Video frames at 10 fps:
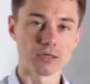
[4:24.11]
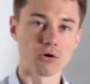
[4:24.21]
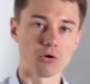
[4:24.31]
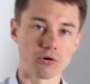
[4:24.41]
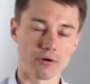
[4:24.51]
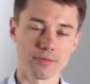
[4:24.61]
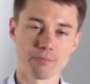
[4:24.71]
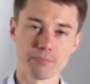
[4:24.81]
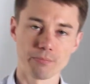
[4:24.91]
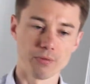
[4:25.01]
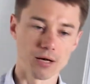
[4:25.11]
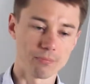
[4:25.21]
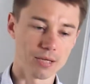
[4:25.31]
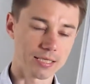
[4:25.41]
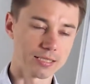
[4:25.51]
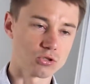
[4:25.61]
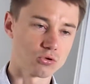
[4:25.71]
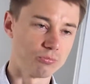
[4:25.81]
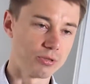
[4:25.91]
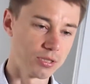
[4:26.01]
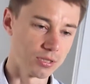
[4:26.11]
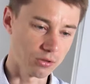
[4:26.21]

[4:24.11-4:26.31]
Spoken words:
or the plugins could be